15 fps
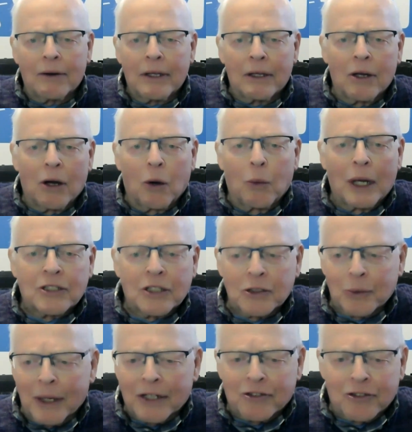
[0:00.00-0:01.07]

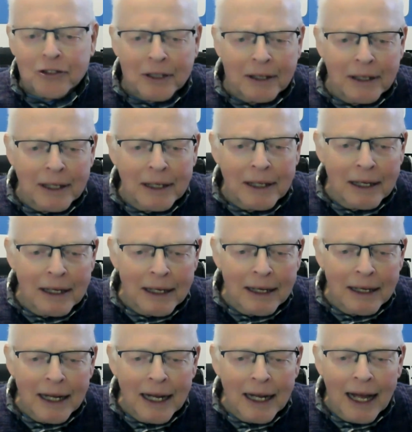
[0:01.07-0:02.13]
oh my gosh.
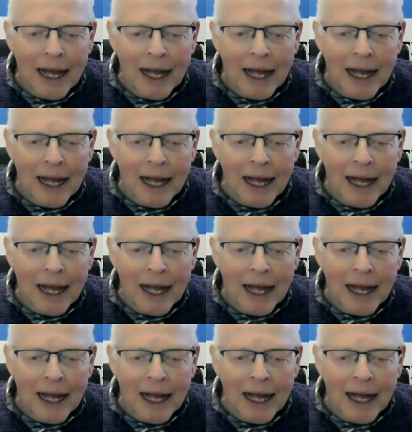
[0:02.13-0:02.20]
Oh,